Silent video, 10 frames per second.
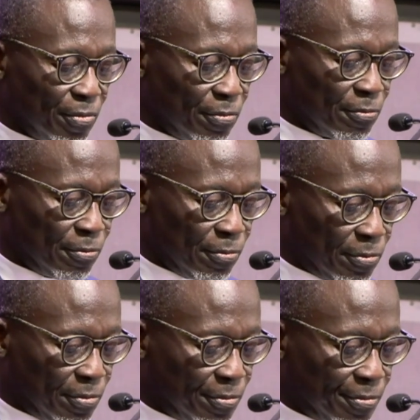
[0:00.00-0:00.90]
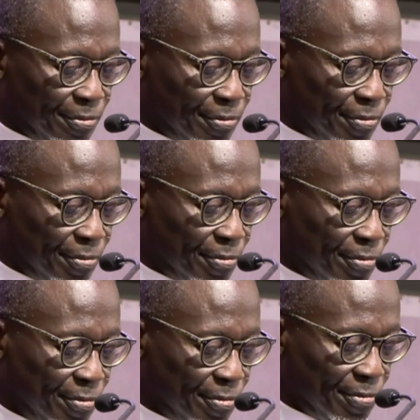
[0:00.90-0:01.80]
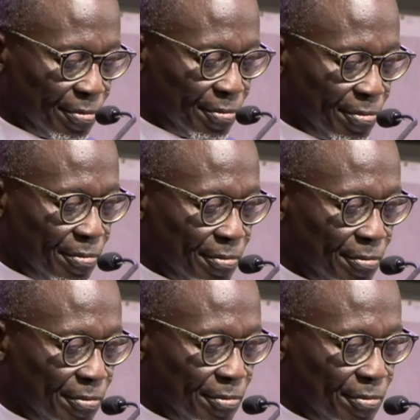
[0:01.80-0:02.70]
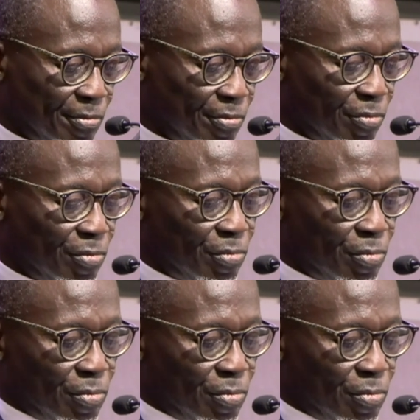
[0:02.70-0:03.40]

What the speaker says: (silence)